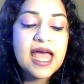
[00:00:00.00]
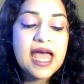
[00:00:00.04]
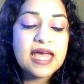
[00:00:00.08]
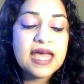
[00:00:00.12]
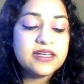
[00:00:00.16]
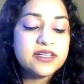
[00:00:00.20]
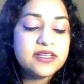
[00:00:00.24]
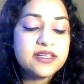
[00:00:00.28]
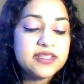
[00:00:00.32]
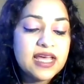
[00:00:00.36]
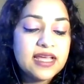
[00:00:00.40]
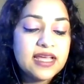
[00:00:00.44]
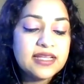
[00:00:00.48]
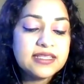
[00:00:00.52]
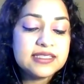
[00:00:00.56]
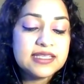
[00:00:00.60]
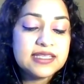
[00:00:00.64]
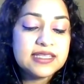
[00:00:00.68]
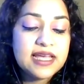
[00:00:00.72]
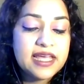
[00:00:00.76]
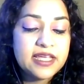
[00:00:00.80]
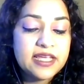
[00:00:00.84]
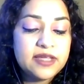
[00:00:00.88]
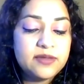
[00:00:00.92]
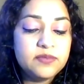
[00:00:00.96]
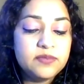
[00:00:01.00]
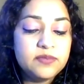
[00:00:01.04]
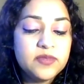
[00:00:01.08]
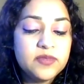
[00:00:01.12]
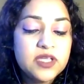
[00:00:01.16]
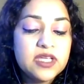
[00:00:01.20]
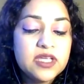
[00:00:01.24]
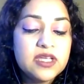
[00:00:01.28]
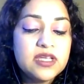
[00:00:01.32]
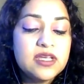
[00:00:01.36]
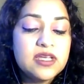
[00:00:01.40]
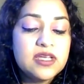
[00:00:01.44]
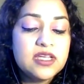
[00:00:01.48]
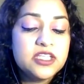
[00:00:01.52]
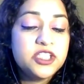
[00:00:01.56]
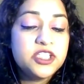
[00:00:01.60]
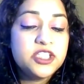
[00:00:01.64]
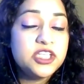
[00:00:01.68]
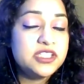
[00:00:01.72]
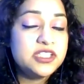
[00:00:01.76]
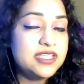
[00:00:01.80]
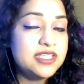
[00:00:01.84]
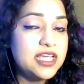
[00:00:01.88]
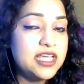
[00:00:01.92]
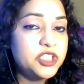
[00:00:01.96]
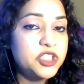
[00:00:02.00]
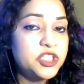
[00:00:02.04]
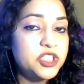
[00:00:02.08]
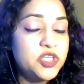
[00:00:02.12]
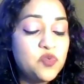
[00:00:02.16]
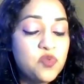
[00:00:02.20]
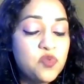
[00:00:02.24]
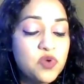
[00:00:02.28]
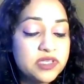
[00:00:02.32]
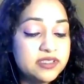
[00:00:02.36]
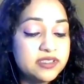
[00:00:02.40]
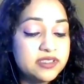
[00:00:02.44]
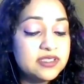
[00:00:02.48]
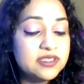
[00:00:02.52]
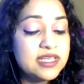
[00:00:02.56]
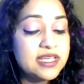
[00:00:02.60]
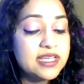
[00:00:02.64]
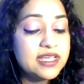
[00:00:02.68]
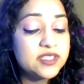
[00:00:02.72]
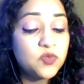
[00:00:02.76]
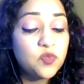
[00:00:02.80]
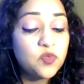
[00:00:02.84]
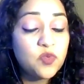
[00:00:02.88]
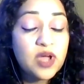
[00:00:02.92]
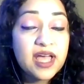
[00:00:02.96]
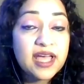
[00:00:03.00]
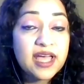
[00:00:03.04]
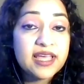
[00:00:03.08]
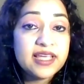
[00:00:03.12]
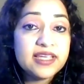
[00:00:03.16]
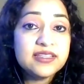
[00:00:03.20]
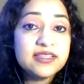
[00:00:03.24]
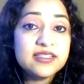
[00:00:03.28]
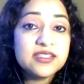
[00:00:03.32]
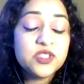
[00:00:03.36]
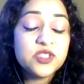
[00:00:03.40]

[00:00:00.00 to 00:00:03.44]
At that time, she says she wasn't as wise,